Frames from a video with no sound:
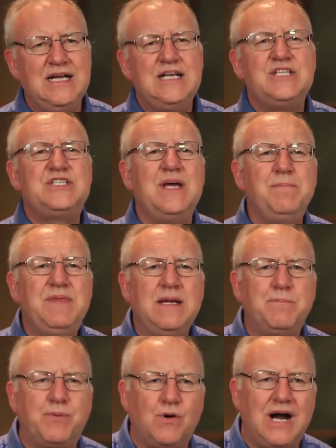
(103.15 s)

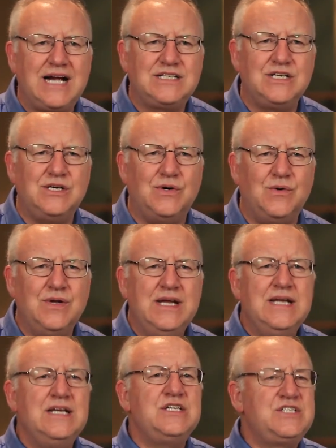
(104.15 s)
something practical,
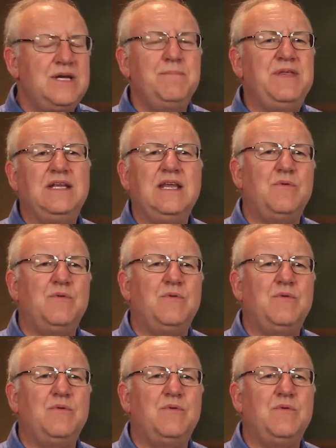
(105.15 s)
something